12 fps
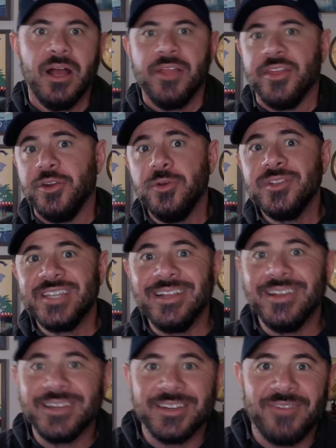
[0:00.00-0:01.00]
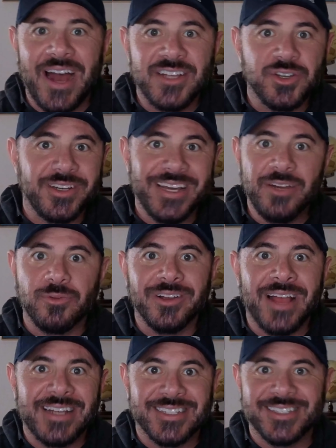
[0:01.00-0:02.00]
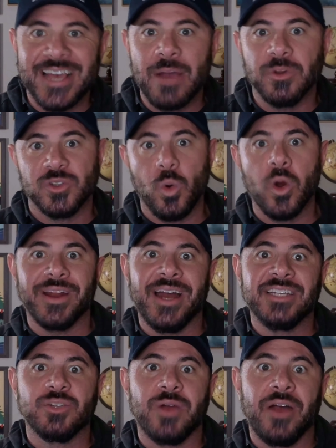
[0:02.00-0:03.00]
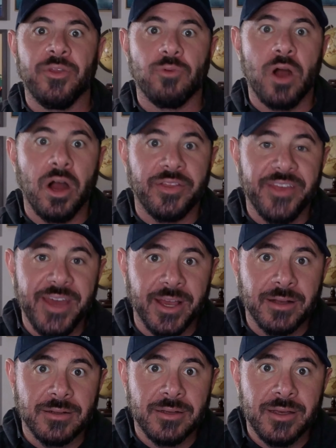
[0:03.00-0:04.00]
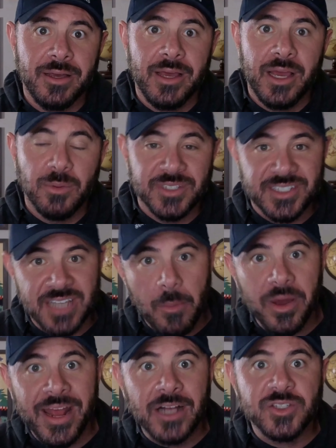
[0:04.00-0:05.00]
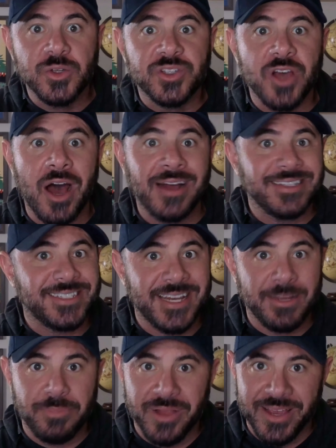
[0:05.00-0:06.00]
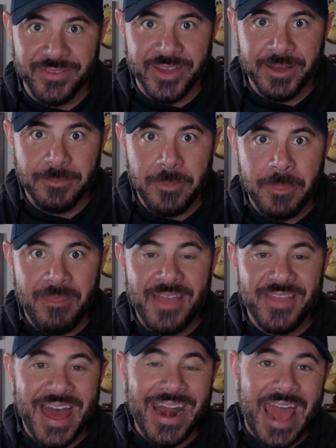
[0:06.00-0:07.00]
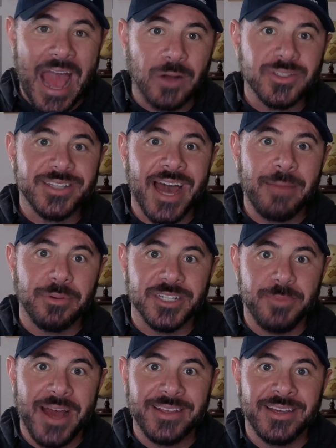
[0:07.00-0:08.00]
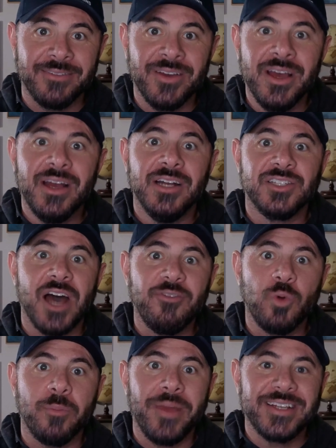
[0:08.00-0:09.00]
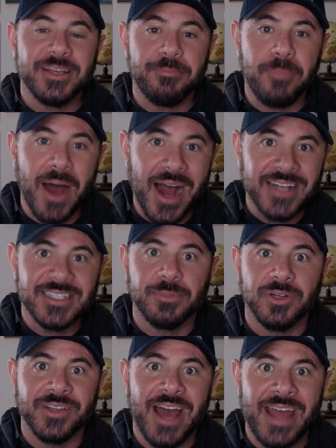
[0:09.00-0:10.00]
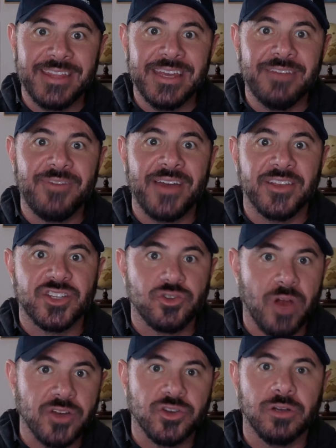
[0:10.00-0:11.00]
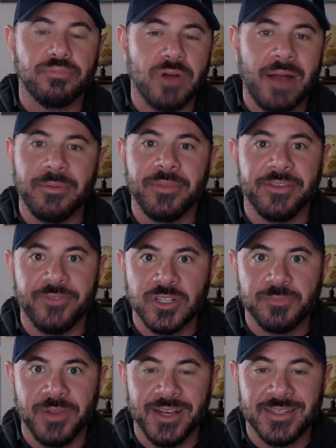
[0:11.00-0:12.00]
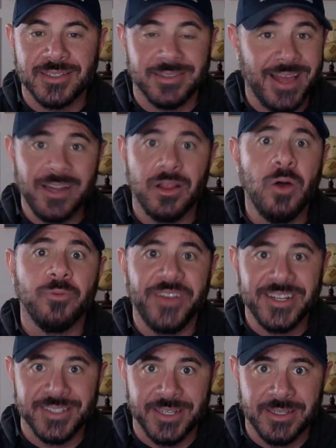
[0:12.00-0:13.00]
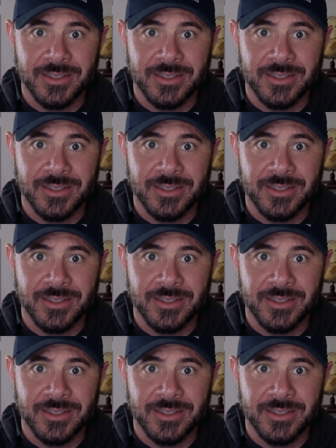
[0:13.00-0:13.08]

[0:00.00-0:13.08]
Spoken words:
The New Zealand advisor didn't realize the site was organized around the wrong thing. It was someone else who saw it and said it plainly. That outside perspective is often what makes it possible to identify the structural problem in the first place, let alone fix it.